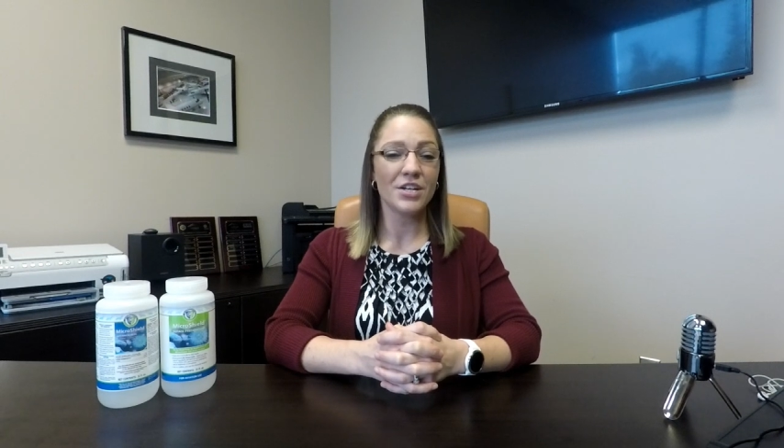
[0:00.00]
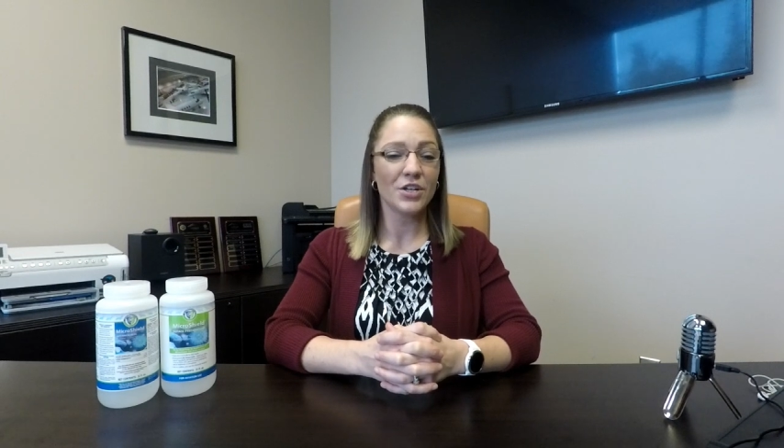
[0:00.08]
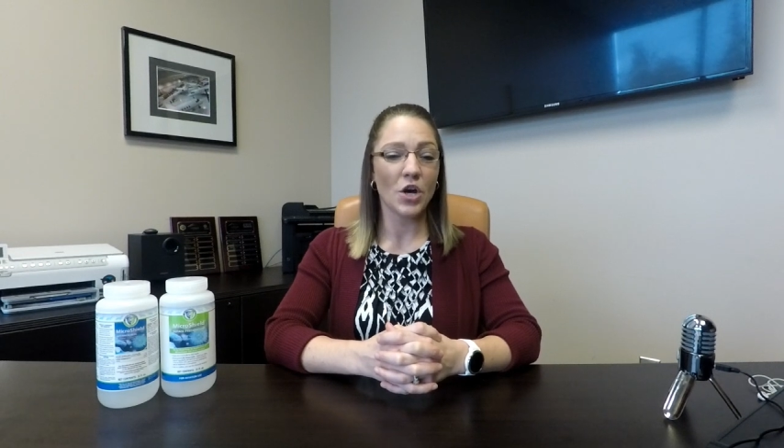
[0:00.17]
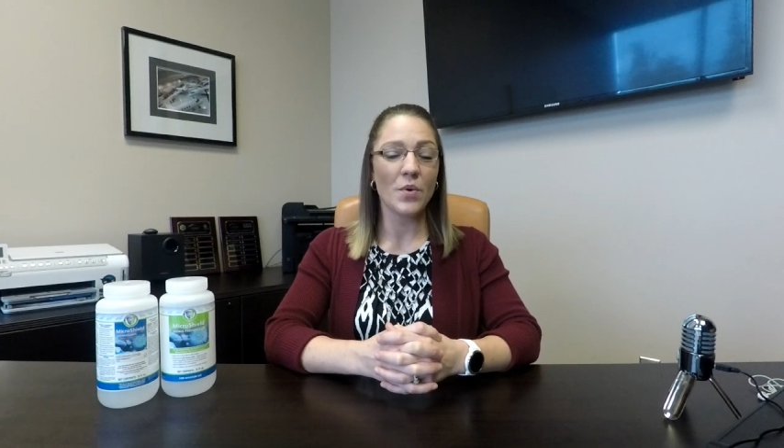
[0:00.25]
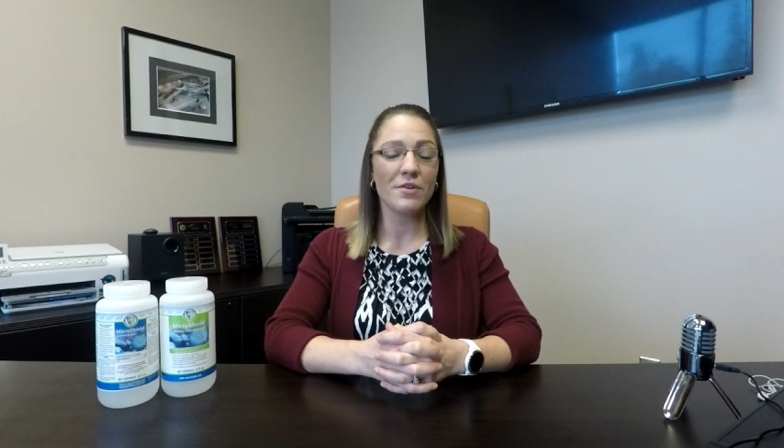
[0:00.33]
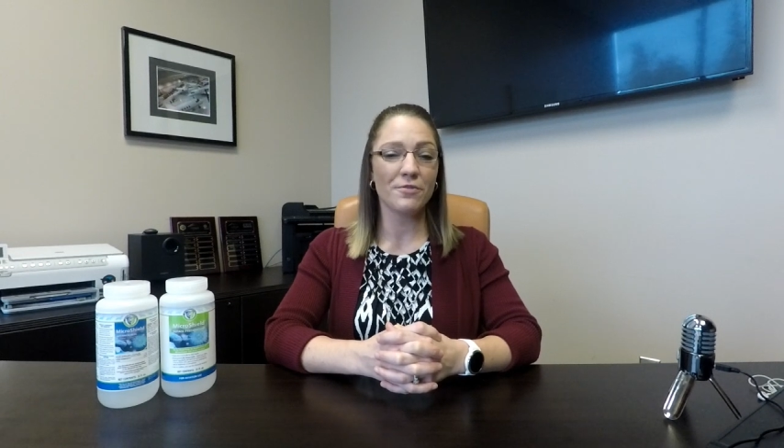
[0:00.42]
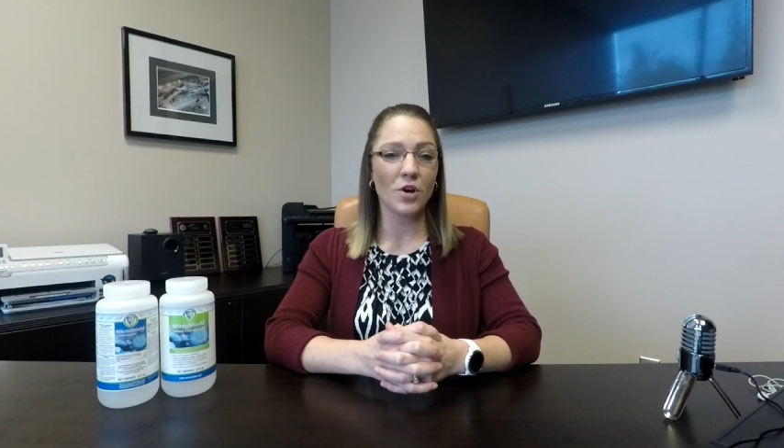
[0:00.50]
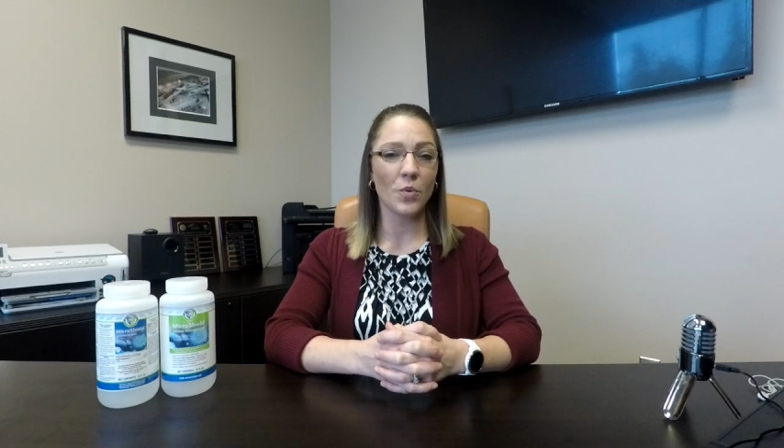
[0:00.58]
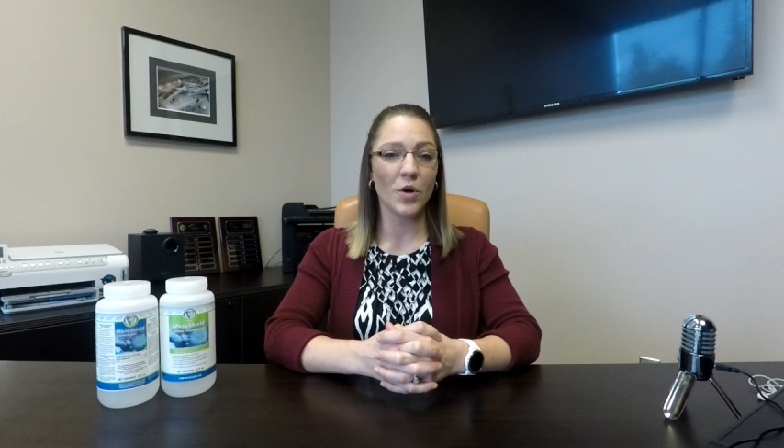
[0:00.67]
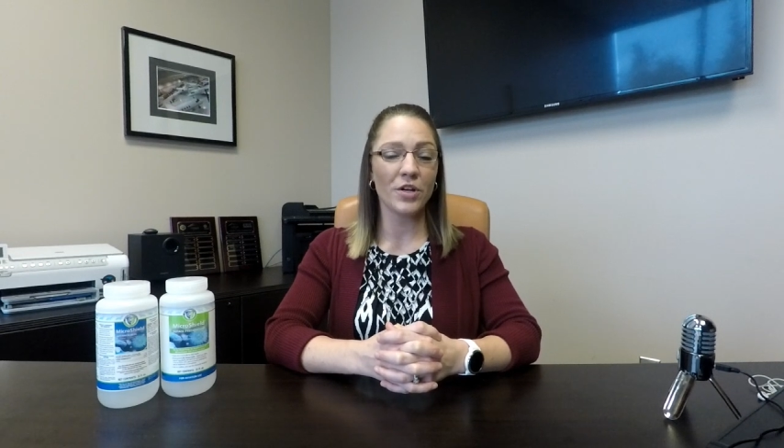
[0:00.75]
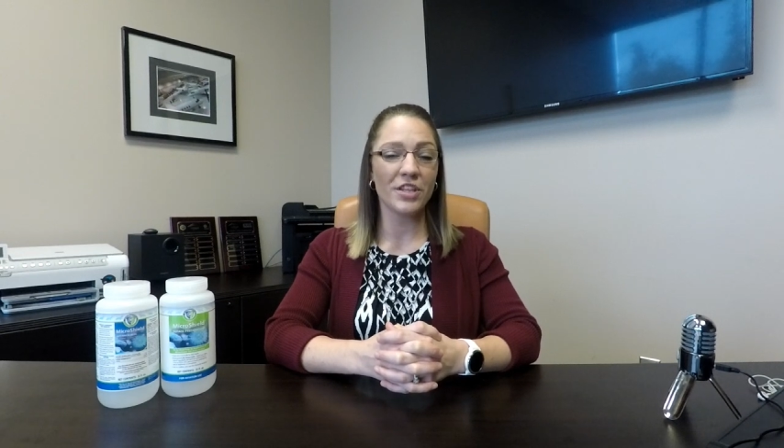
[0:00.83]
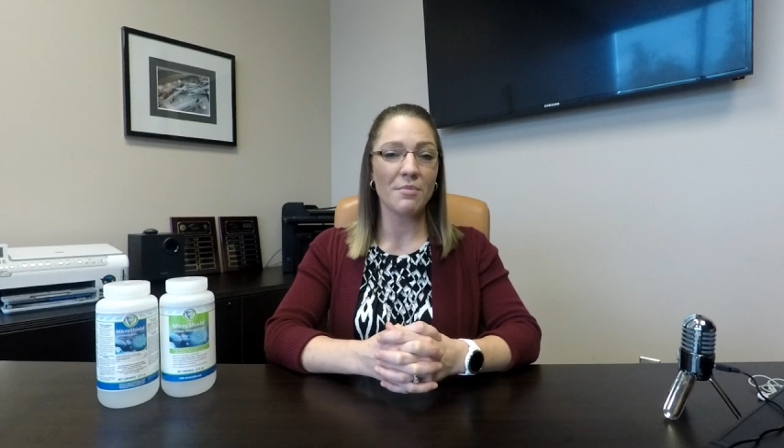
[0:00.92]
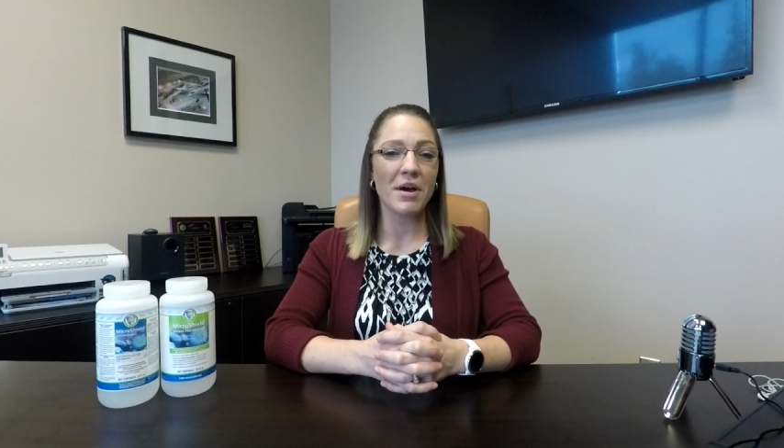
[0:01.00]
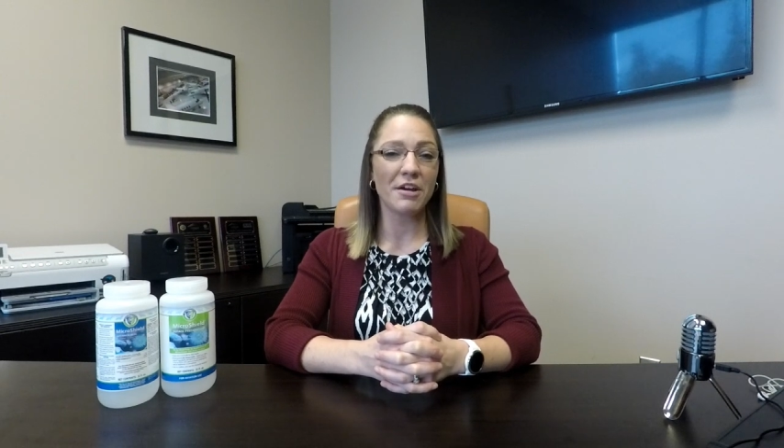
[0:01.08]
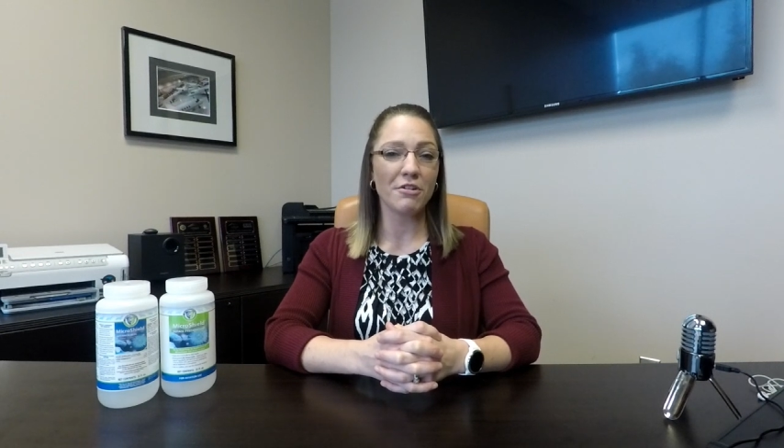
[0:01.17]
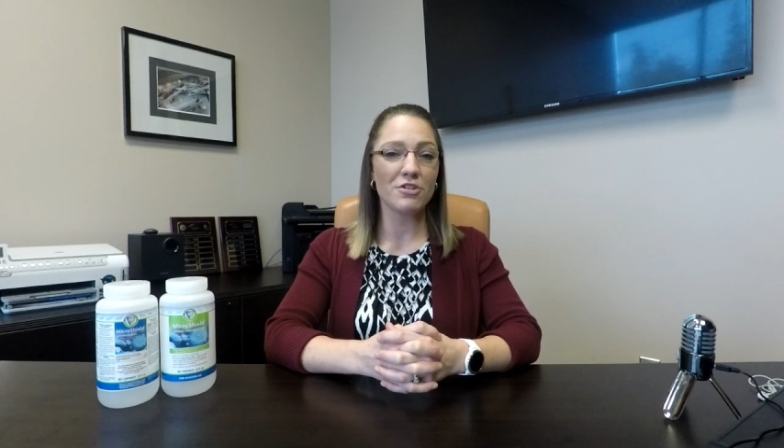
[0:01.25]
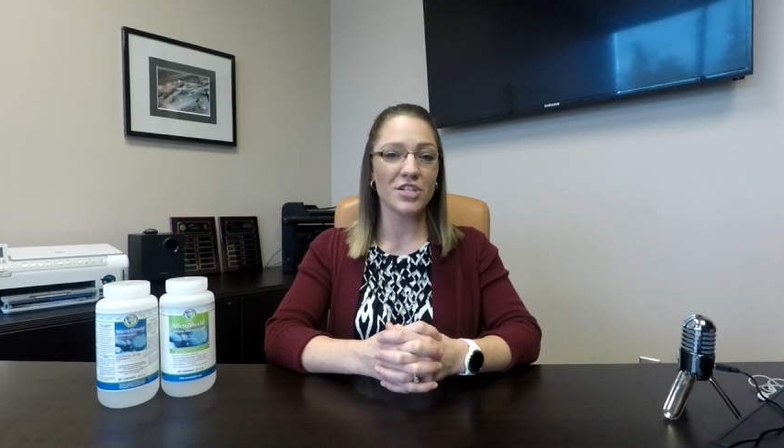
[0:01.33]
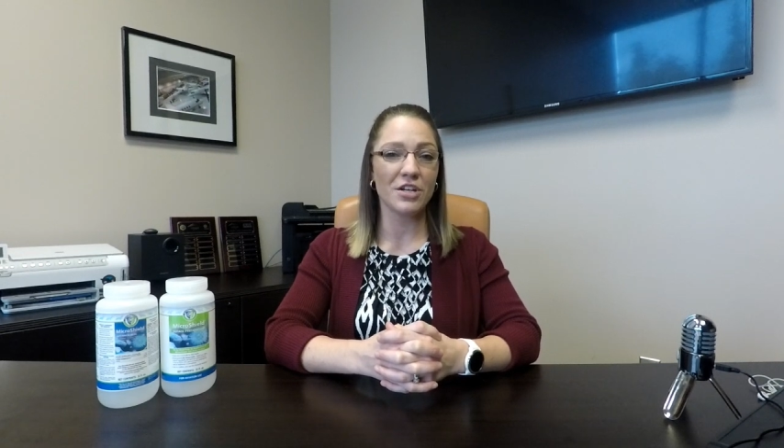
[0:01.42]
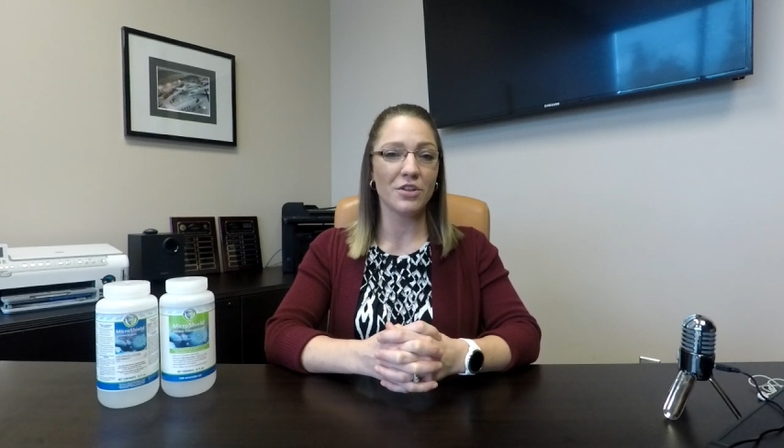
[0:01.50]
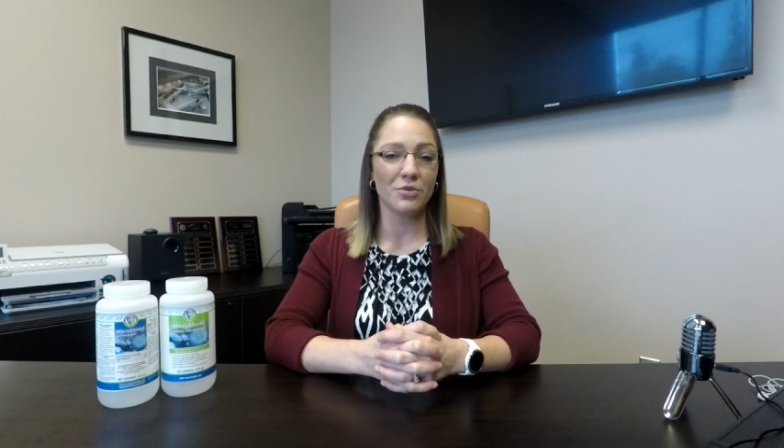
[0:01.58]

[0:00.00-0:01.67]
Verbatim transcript: Going forward, the MicroShield